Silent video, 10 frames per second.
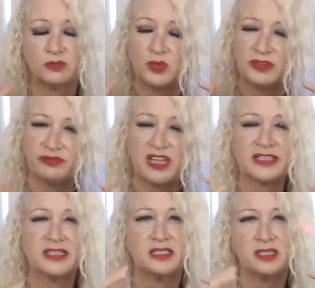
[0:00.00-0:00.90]

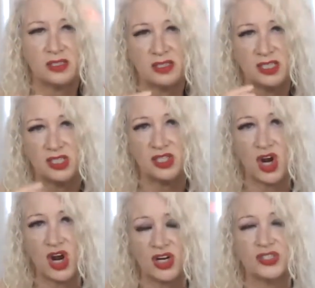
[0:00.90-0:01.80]
reflect the
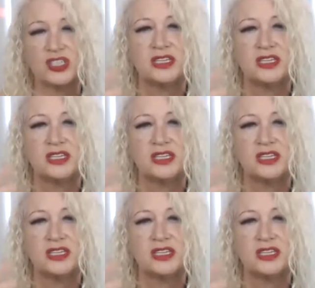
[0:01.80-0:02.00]
stars,